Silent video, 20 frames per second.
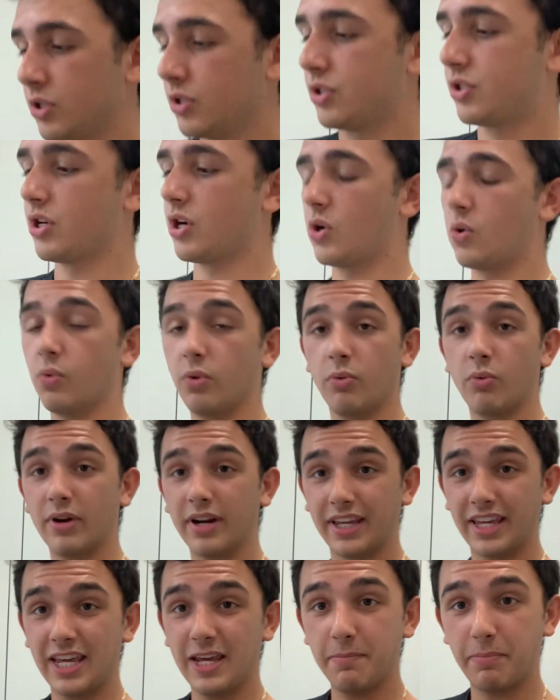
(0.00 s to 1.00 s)
So we want
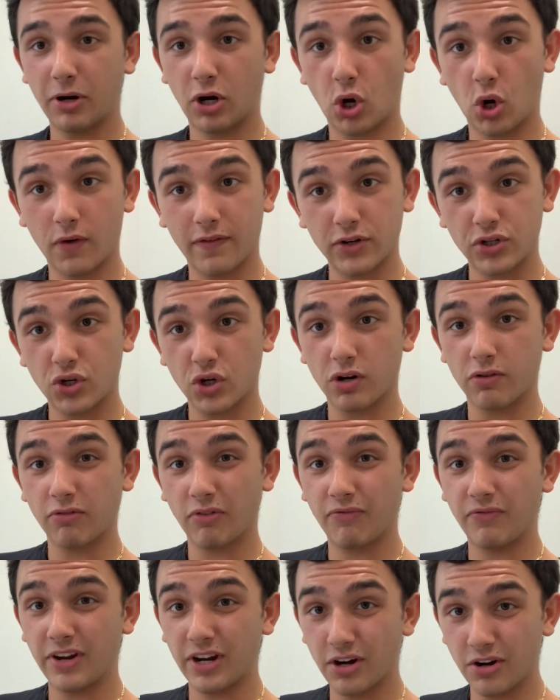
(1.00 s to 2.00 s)
to keep a curvature of our
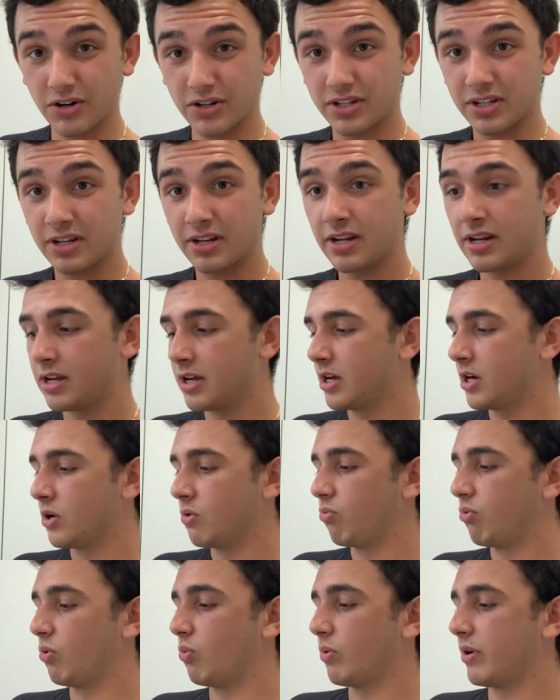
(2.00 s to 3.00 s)
fingers.
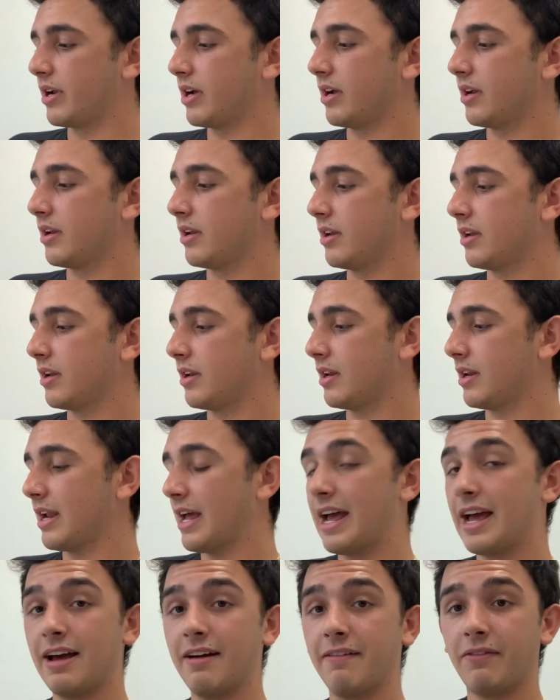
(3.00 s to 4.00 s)
We want to
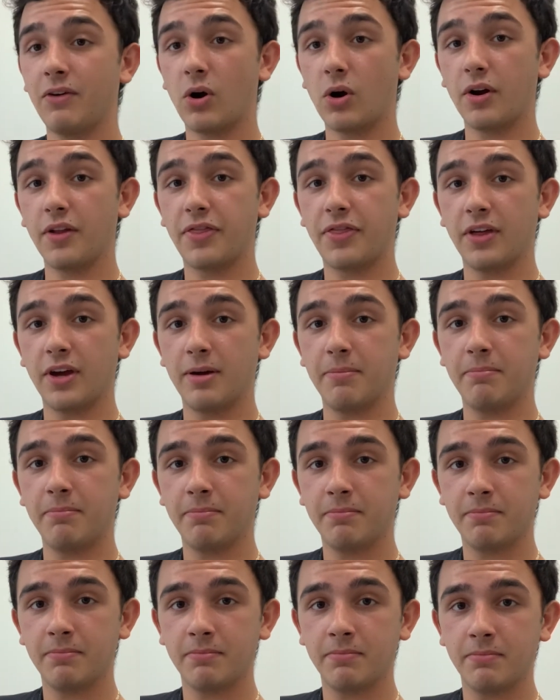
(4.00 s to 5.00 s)
have our thumb
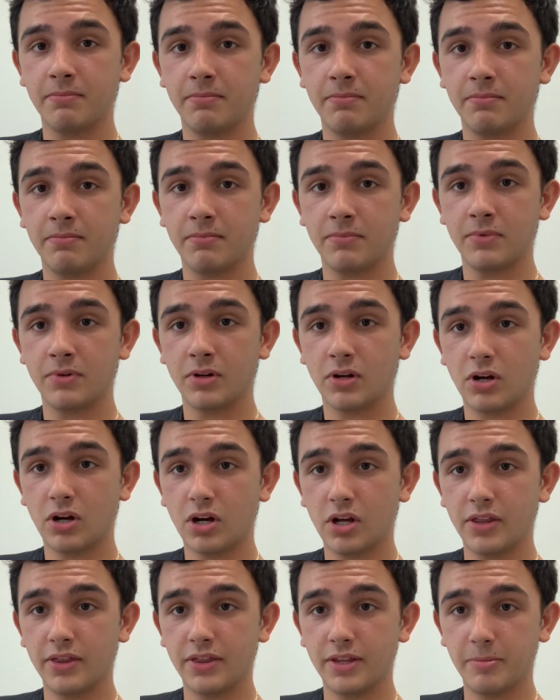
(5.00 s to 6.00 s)

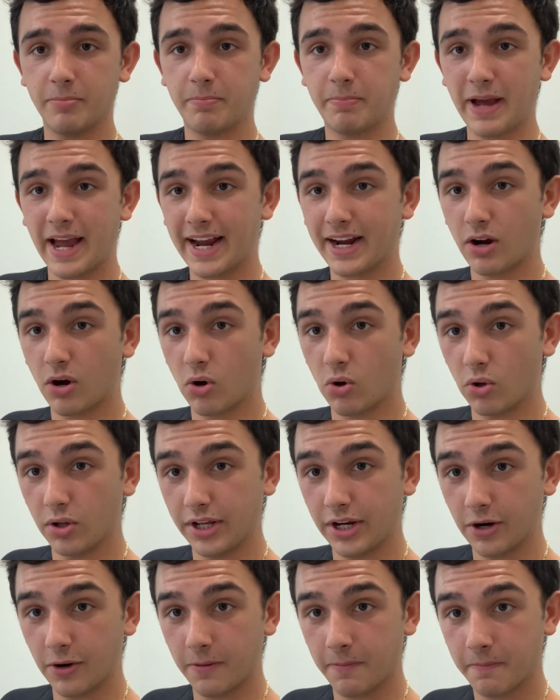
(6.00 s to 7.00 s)
on the back hole
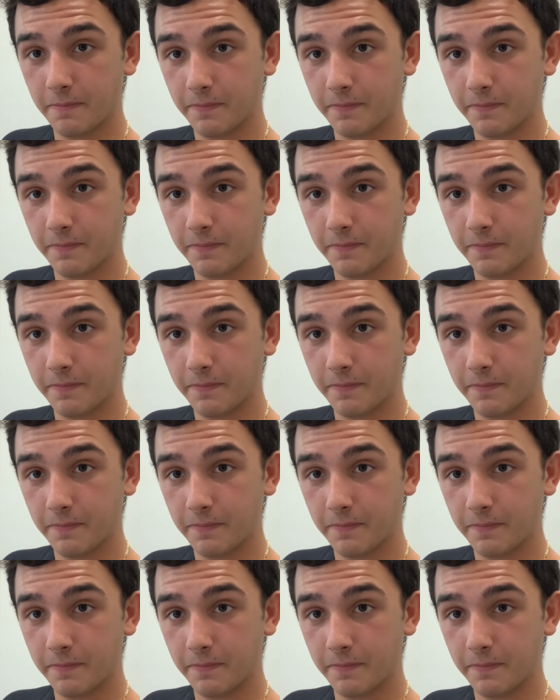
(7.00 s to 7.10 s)
here.